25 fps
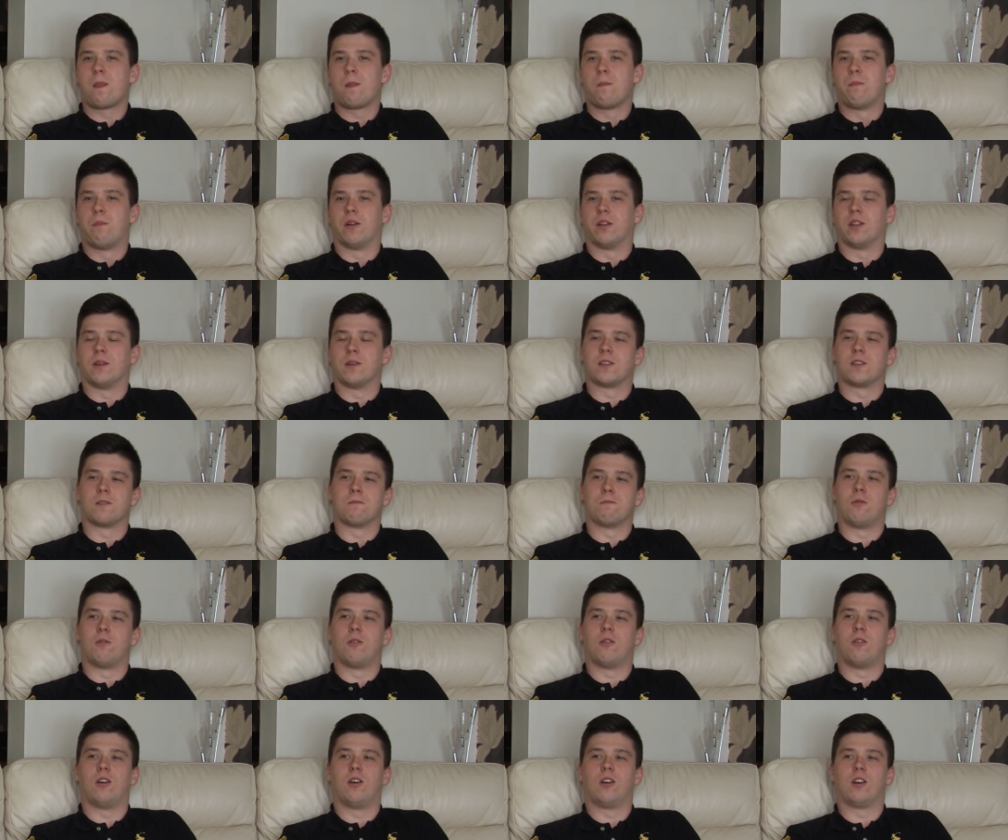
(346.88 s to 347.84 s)
but the
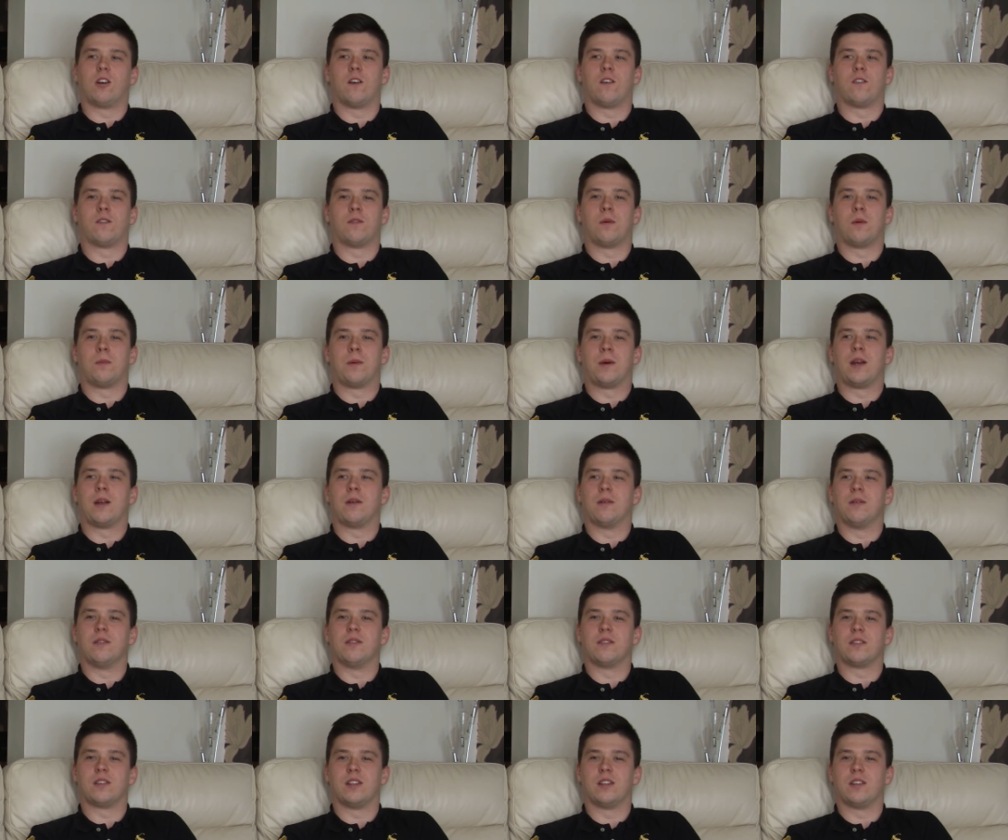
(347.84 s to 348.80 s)
support I got from my
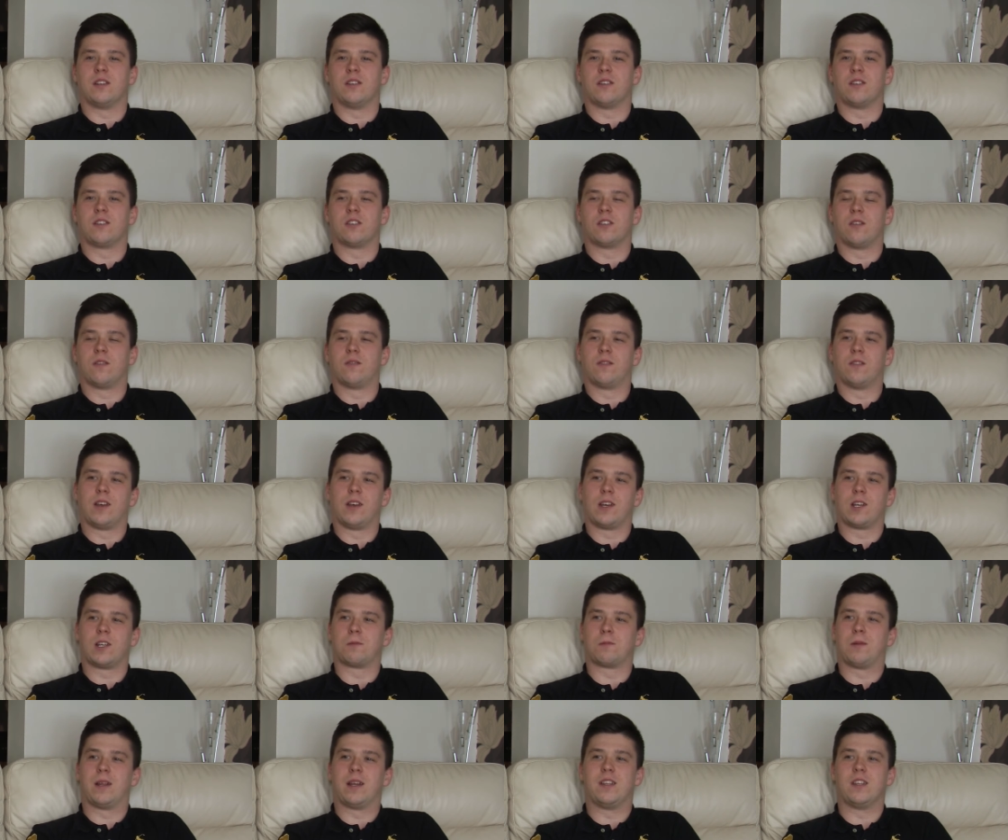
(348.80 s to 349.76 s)
parents and the stuff they
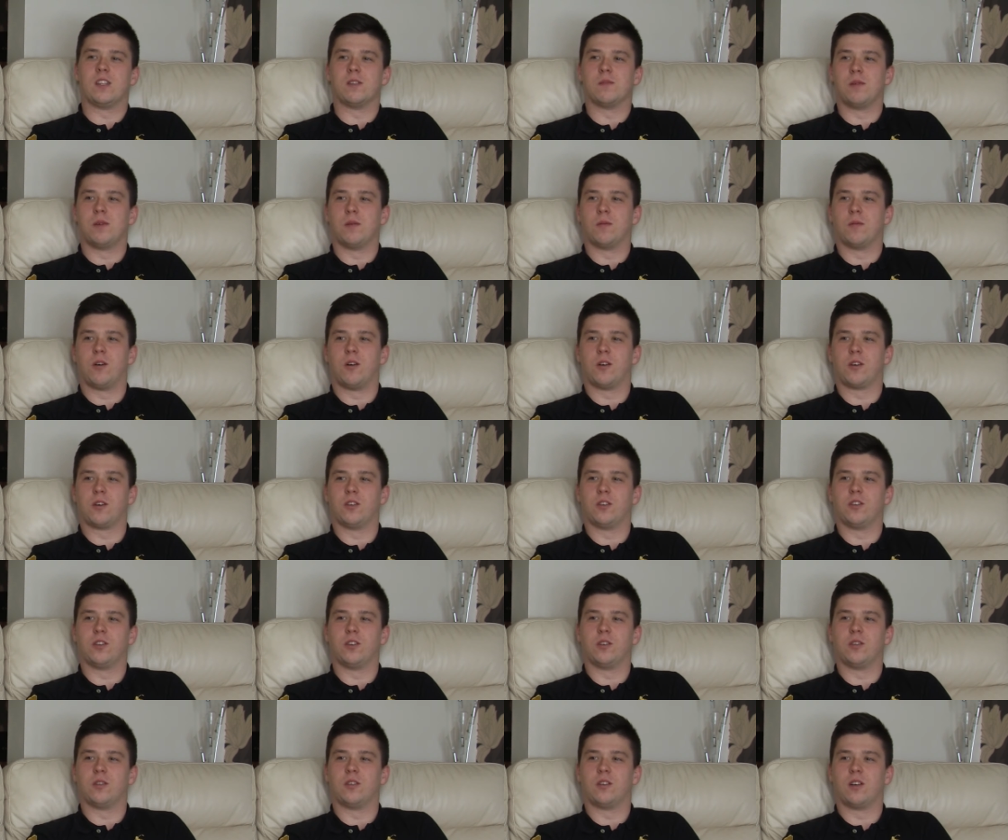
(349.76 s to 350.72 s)
explained to me what I could
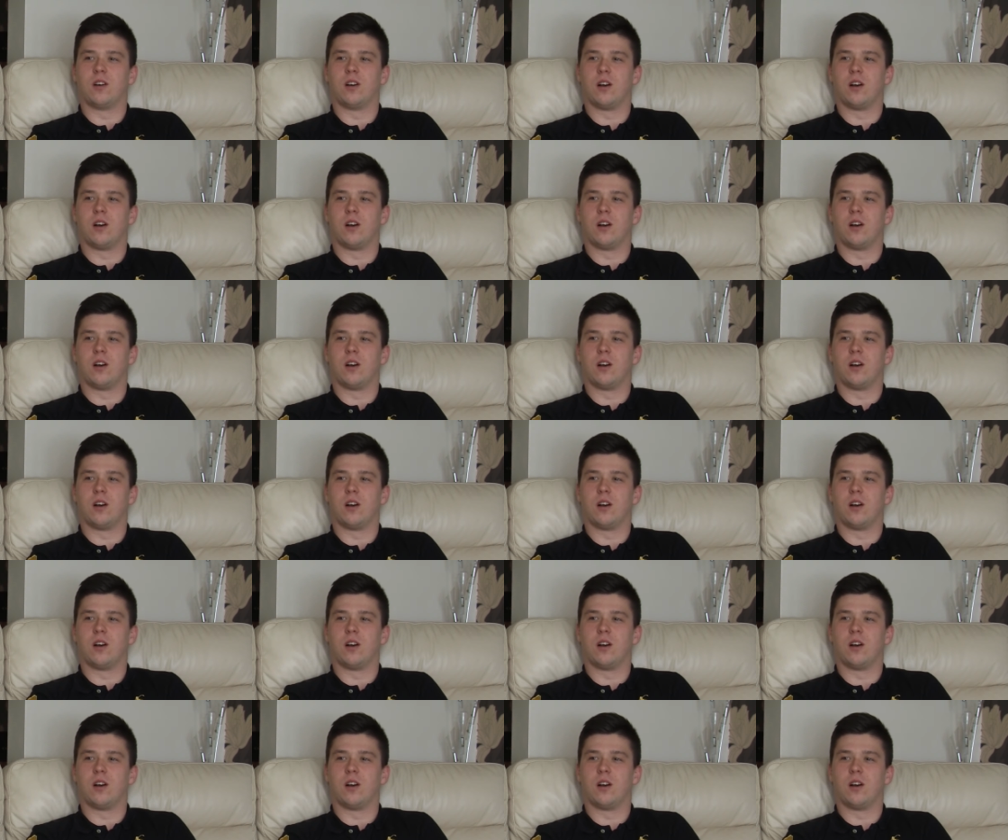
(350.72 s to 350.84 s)
do